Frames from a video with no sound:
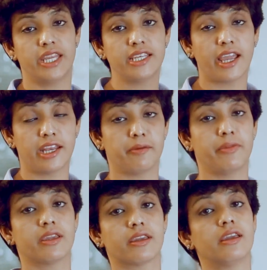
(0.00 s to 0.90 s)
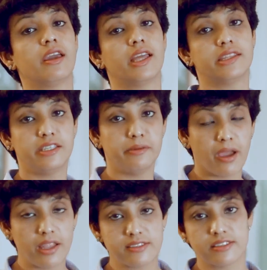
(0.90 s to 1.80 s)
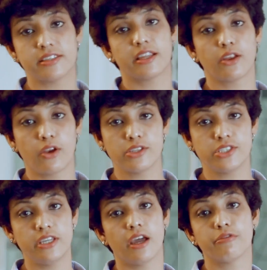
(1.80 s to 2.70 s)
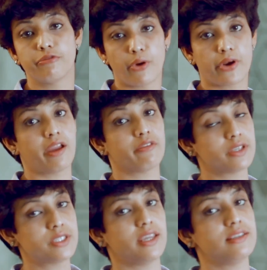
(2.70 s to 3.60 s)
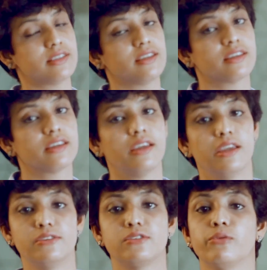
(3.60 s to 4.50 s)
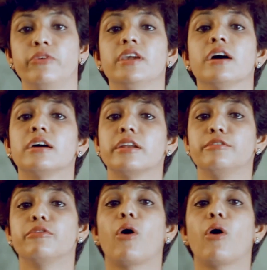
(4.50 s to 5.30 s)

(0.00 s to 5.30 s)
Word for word: very dynamic and the demands in technology are forever changing. So we are